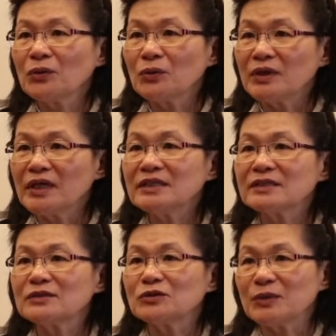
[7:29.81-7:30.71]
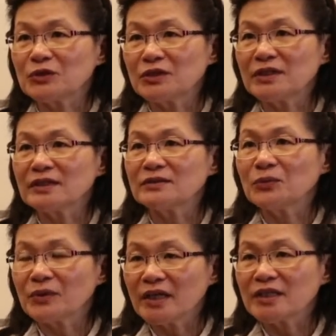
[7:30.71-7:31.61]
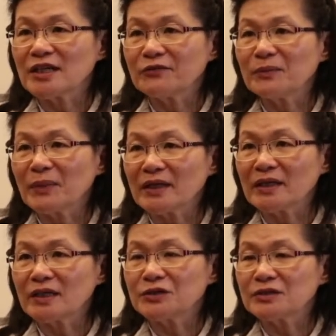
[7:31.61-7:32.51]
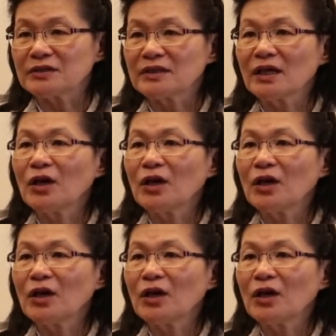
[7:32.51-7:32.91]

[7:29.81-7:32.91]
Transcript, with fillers: who needs to be treated with H I V medications